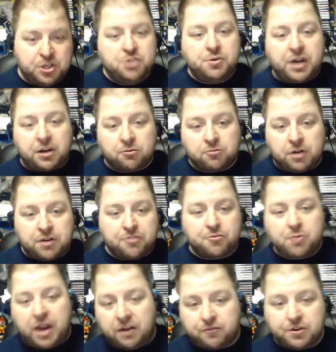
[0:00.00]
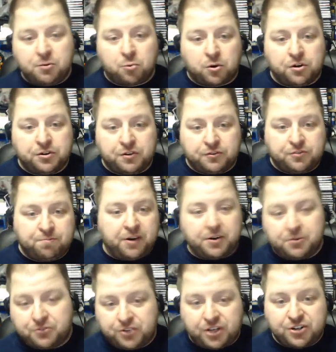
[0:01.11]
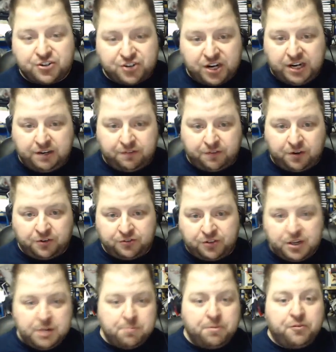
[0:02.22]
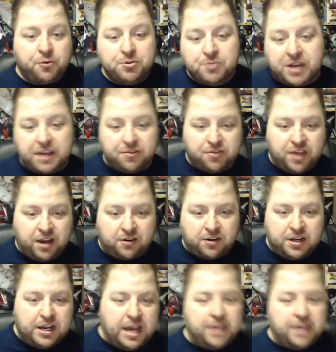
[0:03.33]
You got to run through every world of Mario Sunshine first before you get there,